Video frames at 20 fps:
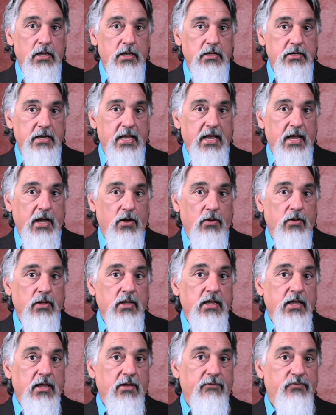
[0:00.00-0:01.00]
Now,
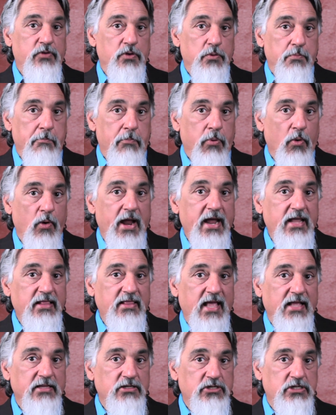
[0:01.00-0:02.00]
if you break
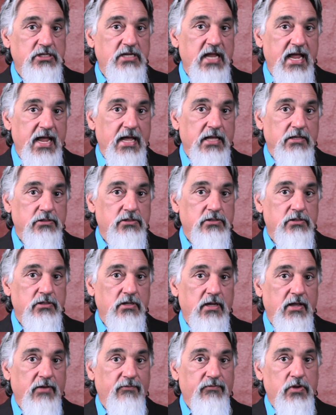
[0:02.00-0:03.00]
that stance,
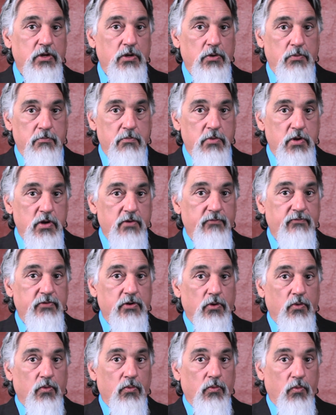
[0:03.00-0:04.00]
if you move
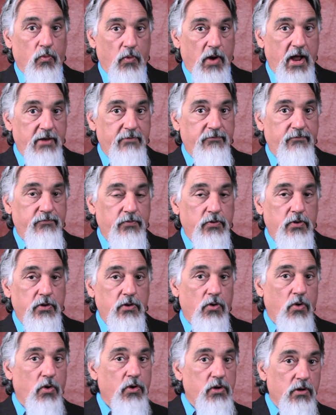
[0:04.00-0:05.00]
your right
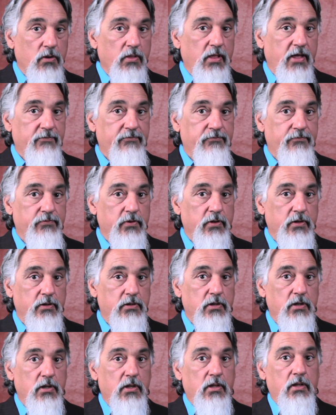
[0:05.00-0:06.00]
foot or your left
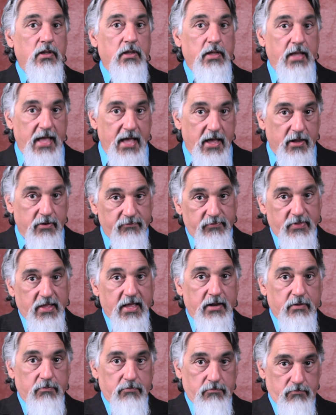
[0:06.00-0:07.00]
foot out of
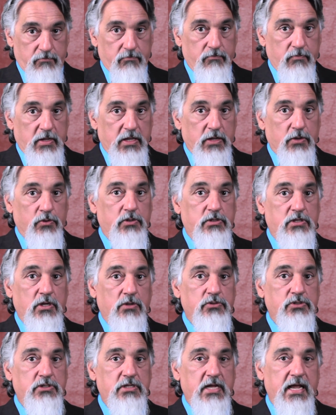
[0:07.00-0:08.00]
that heel to
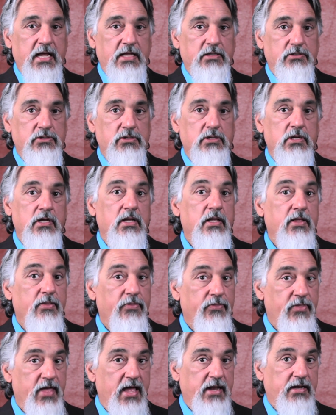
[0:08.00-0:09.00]
toe stance,
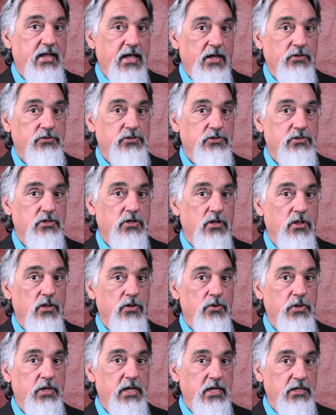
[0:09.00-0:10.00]
that counts as a
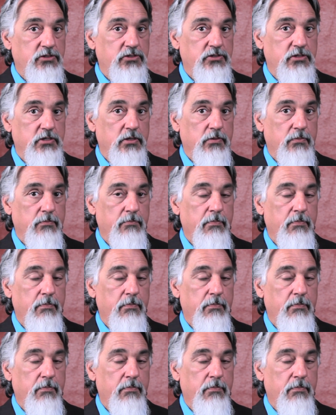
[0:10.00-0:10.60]
clue against you.